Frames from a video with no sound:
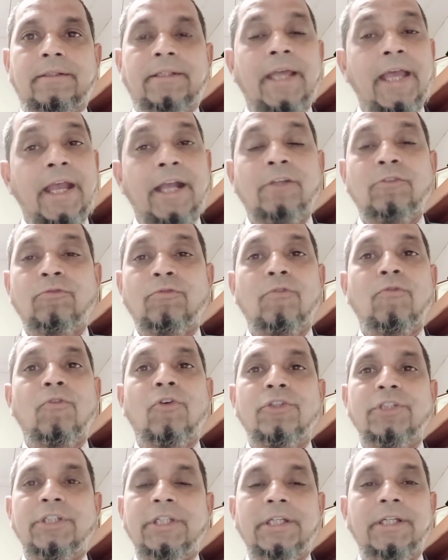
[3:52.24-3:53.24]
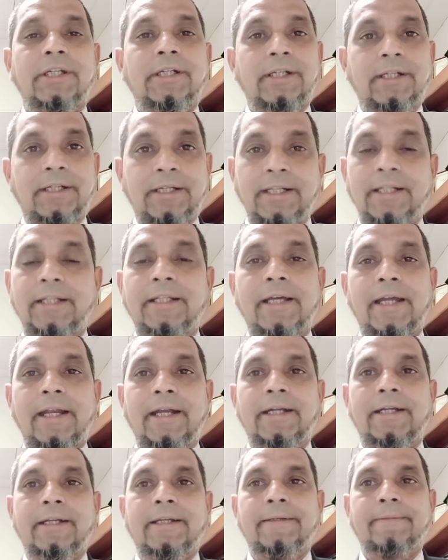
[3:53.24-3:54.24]
Thanks for watching till the
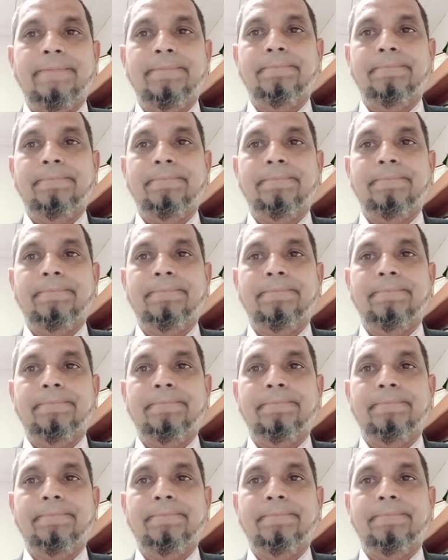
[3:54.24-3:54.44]
end.